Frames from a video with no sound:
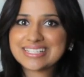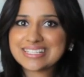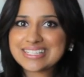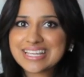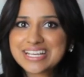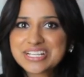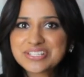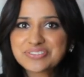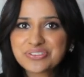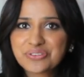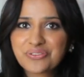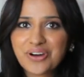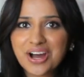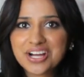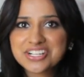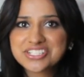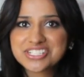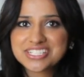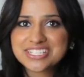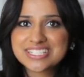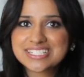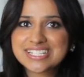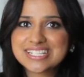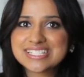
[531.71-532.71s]
Thanks for
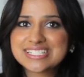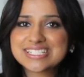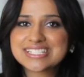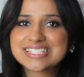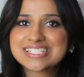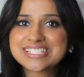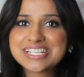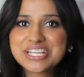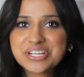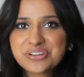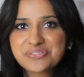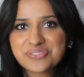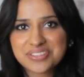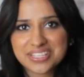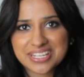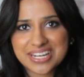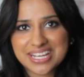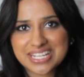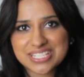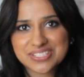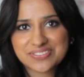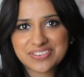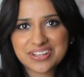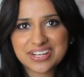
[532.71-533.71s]
watching. See you in the
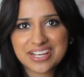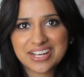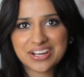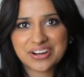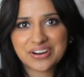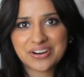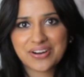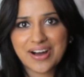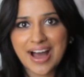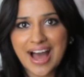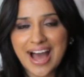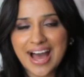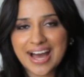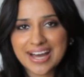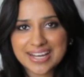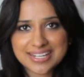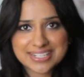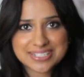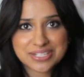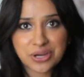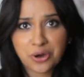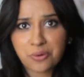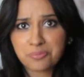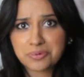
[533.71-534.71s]
next video,
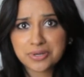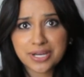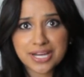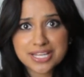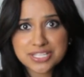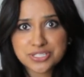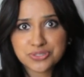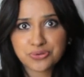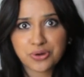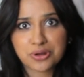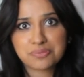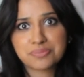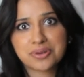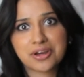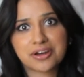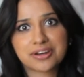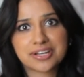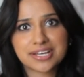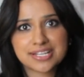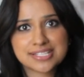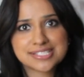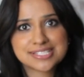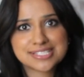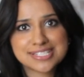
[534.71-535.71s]
and hope you guys join me on
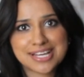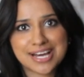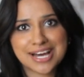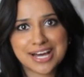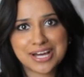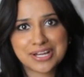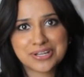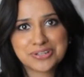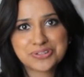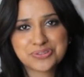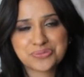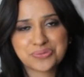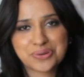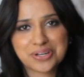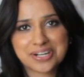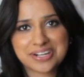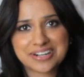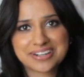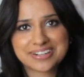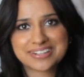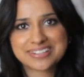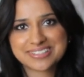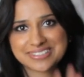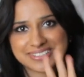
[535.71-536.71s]
Insta and
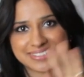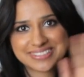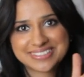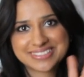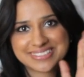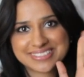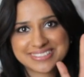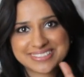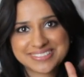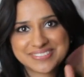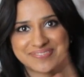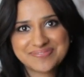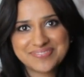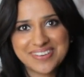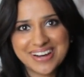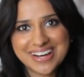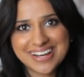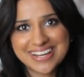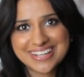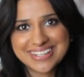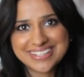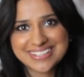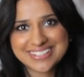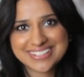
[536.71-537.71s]
Twitter.
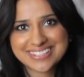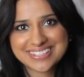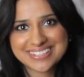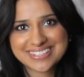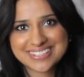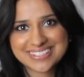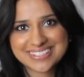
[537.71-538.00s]
Bye.